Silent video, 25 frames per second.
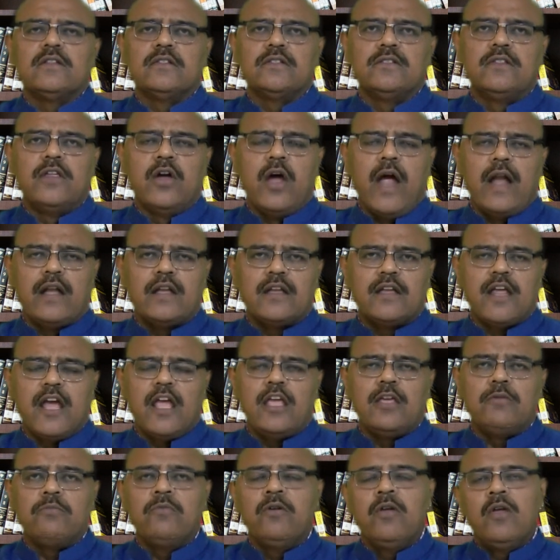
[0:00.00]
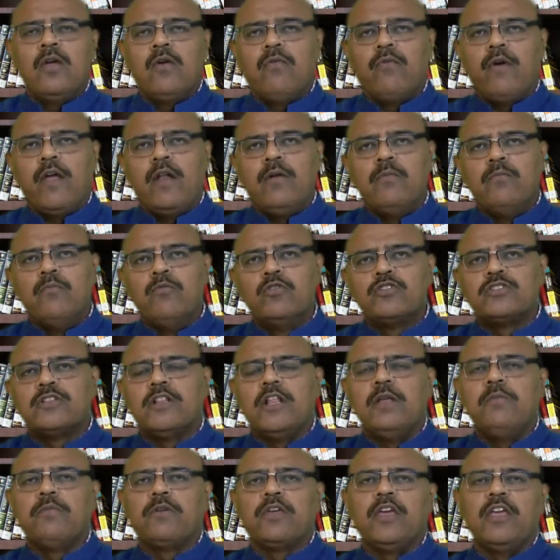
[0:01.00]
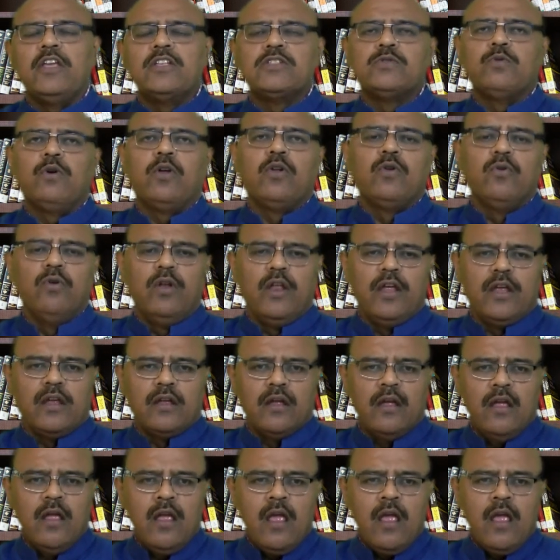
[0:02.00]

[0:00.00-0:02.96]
that time when Muslim kings were ruling.